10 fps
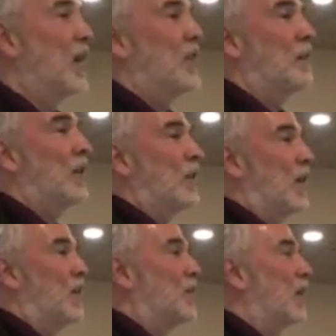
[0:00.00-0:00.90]
A similar
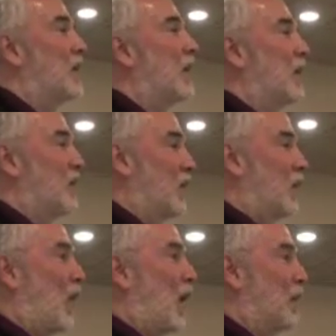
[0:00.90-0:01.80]
one is running cars
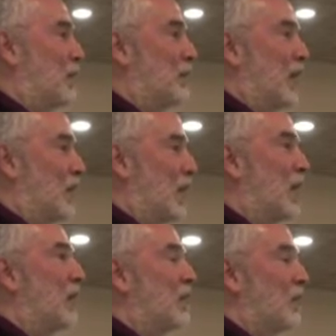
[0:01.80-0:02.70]
on water, by the
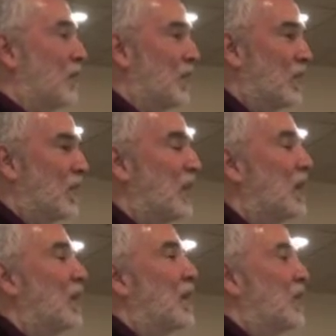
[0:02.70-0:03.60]
way.
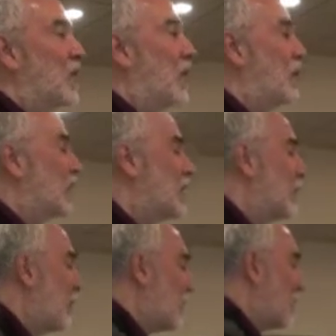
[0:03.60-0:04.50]
So a
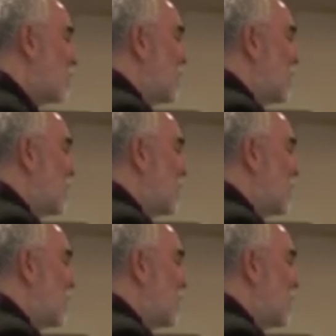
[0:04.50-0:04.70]
typical